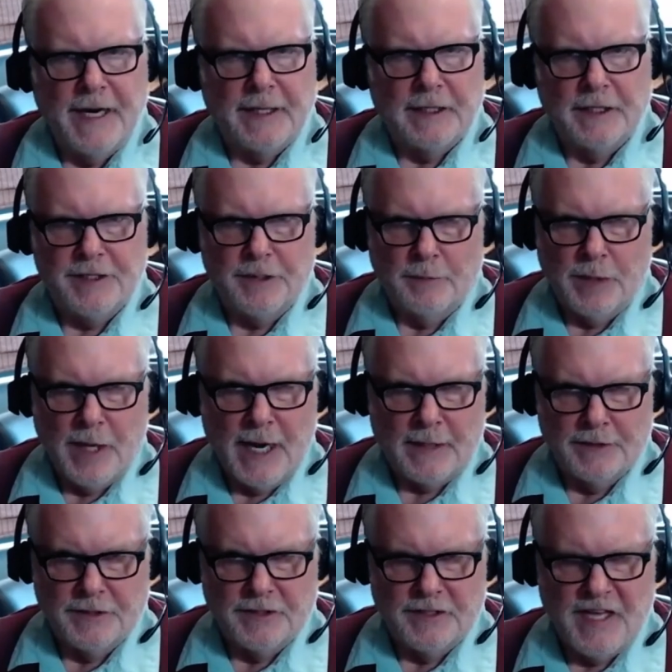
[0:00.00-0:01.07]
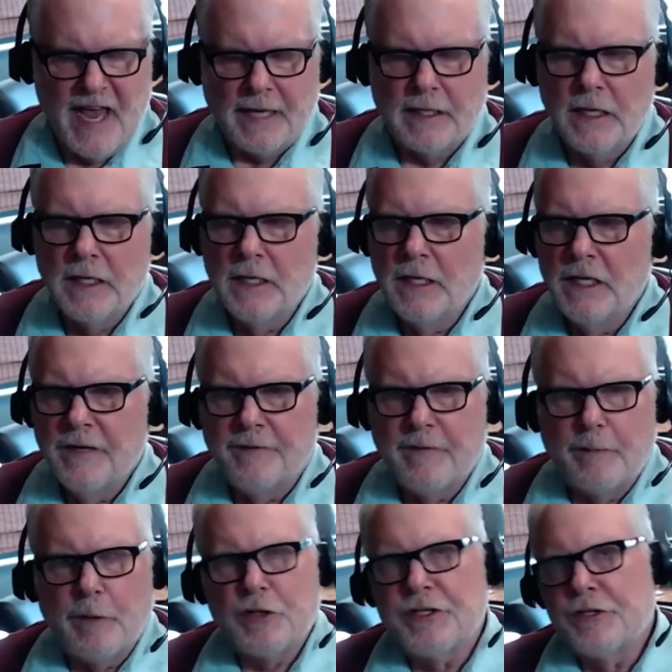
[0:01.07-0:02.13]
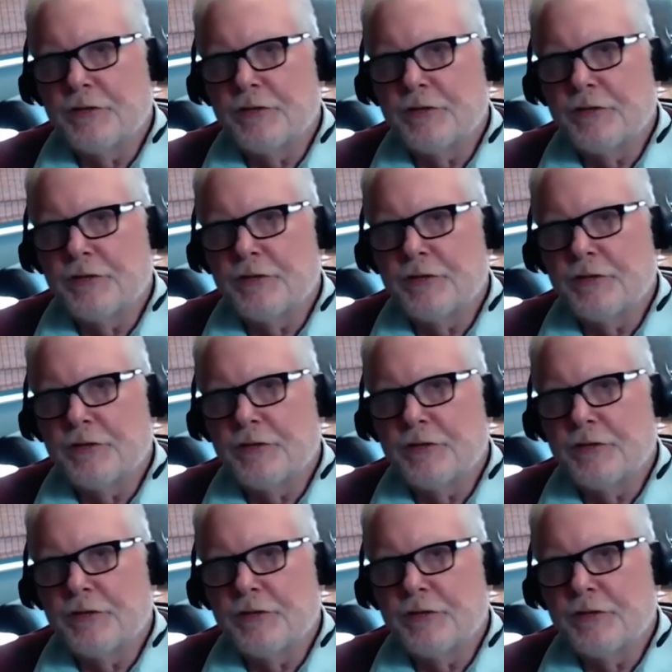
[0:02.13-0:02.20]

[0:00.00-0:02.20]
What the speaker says: Collection Practices Act, if a person